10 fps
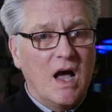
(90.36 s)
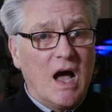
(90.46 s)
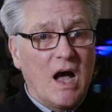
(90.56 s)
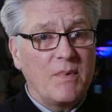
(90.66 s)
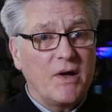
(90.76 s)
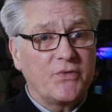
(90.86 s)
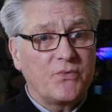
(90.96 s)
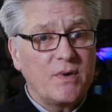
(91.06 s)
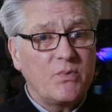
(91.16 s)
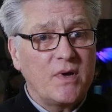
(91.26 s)
About
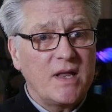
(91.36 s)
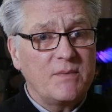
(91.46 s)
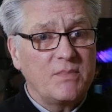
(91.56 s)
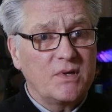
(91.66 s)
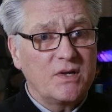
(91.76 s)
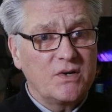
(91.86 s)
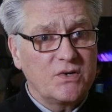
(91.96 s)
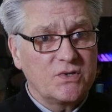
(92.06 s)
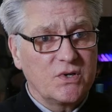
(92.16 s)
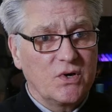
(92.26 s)
3.8 billion
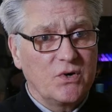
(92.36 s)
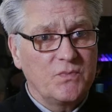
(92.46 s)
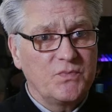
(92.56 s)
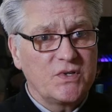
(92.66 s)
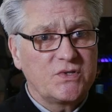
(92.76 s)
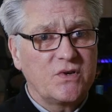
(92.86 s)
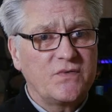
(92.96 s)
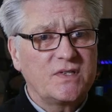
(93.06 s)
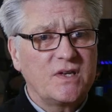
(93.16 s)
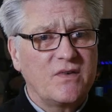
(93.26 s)
years ago, the
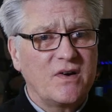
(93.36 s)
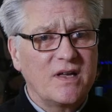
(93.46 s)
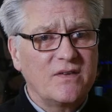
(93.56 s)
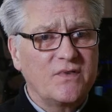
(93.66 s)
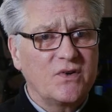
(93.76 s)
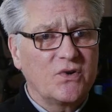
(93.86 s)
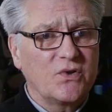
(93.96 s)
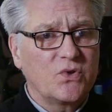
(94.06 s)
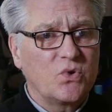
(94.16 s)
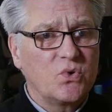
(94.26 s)
surface of our infant
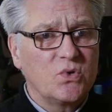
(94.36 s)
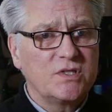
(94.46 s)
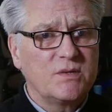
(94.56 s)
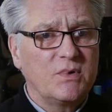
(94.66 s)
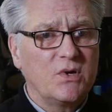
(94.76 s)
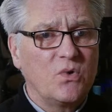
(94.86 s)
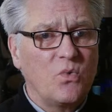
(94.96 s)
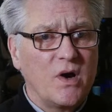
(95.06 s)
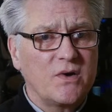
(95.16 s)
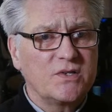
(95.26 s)
Earth cooled to below
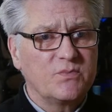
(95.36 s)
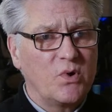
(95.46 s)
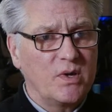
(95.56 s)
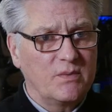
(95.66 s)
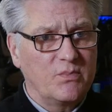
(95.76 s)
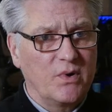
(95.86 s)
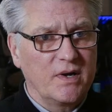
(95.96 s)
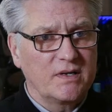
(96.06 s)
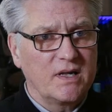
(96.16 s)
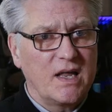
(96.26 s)
water's boiling
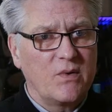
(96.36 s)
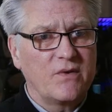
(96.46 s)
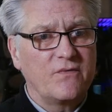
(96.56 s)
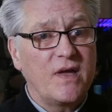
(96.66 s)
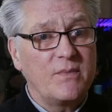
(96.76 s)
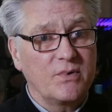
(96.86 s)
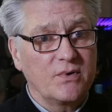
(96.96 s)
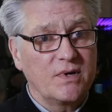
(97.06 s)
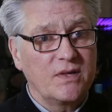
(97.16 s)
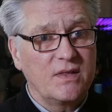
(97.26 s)
point, allowing
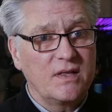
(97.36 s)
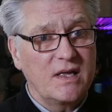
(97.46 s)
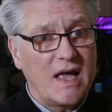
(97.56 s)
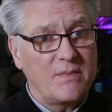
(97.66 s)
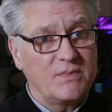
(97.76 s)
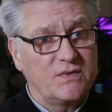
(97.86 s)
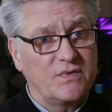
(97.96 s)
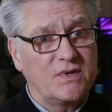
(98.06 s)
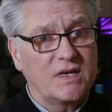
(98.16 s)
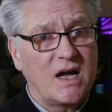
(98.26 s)
vapor in the
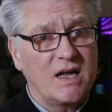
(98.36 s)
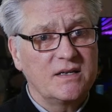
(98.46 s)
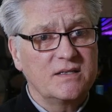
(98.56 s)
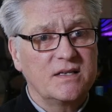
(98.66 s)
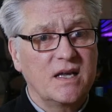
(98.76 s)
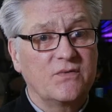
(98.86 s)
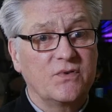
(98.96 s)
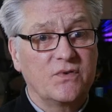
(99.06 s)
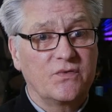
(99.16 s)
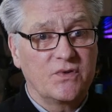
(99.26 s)
atmosphere to condensate for
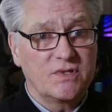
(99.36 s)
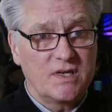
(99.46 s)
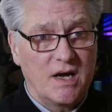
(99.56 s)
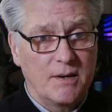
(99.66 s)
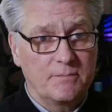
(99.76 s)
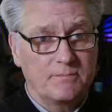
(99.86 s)
the first time.